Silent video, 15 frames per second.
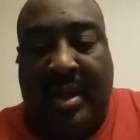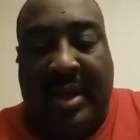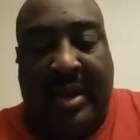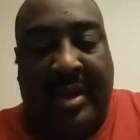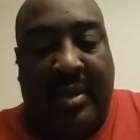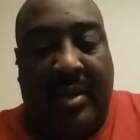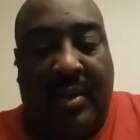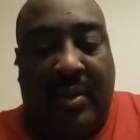
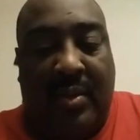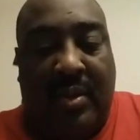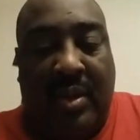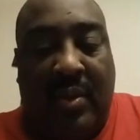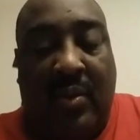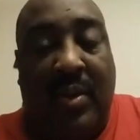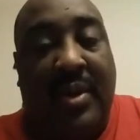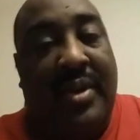Oh
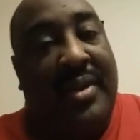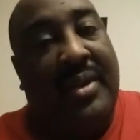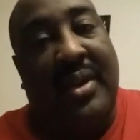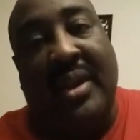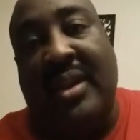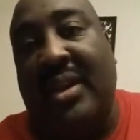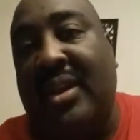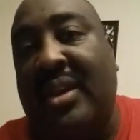Lord!
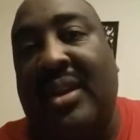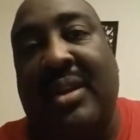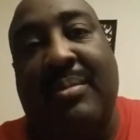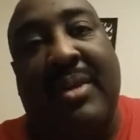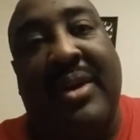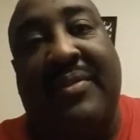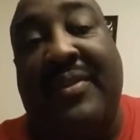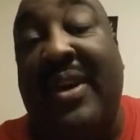And then
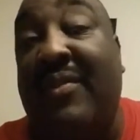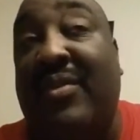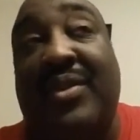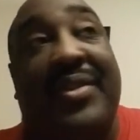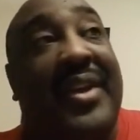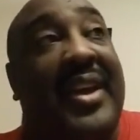my favorite